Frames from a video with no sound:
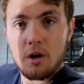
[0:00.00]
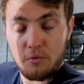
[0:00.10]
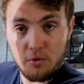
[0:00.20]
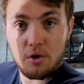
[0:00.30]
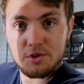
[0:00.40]
on
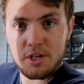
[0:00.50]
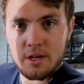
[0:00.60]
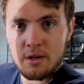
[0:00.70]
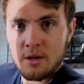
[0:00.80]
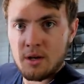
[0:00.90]

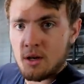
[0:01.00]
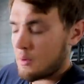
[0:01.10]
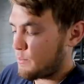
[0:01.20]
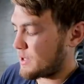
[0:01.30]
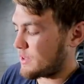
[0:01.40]
frozen,
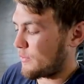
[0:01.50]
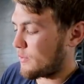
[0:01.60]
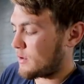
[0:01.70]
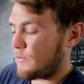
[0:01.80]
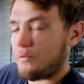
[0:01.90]
but the
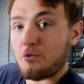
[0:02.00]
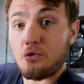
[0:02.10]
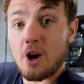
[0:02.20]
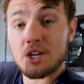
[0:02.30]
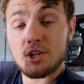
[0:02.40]

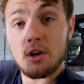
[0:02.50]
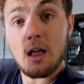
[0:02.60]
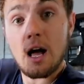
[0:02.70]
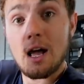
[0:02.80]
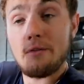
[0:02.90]
fresh
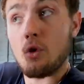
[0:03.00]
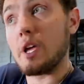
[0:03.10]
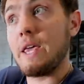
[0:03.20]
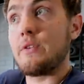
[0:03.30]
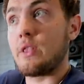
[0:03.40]
alive
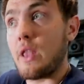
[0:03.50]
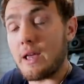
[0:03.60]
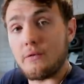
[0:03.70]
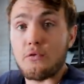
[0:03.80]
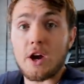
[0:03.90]
or even
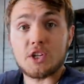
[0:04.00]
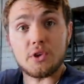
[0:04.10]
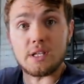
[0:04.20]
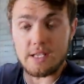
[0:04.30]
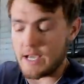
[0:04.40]
like
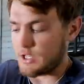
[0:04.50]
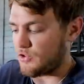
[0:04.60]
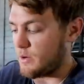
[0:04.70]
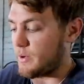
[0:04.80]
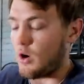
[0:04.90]
freshly dead
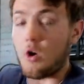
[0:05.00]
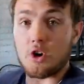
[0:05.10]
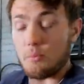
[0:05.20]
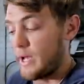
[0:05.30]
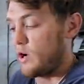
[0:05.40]
shrimp
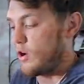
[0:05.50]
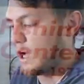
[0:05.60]
are your better